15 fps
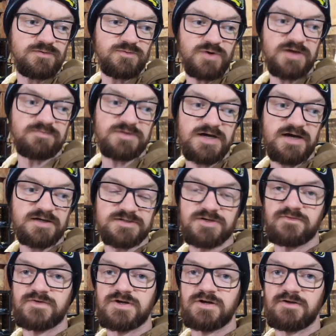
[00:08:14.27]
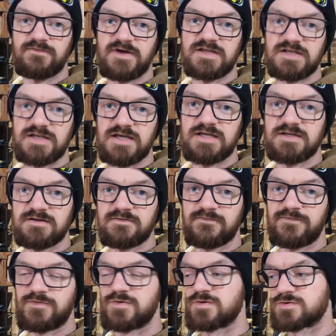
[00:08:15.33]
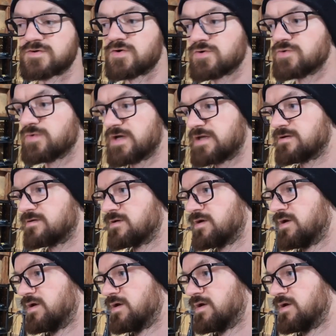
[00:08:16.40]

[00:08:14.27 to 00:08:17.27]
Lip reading: weight blocks over here if I need it for total weight.